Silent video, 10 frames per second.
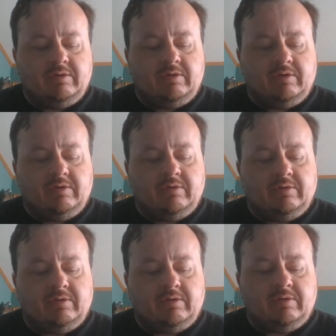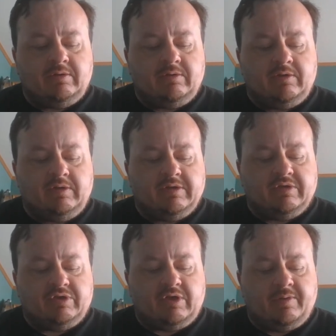And it's
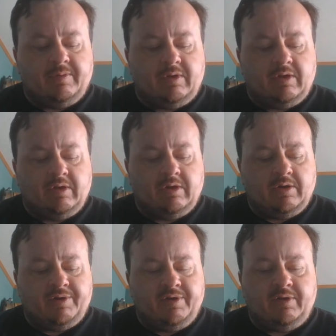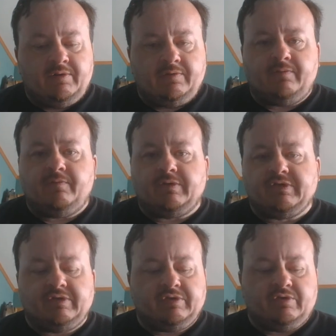Jamel Herring
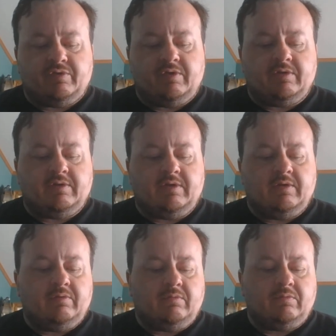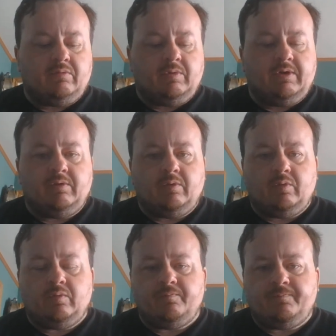versus Jonathan Oquendo.
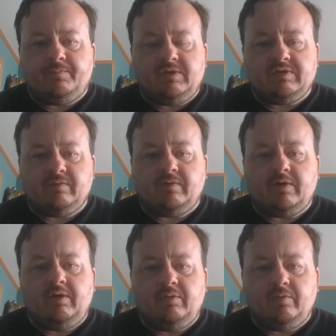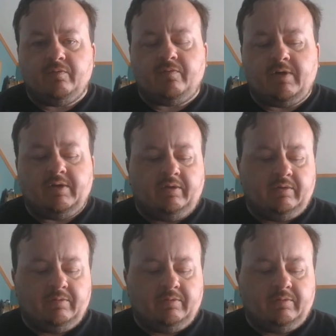It's a very good fight.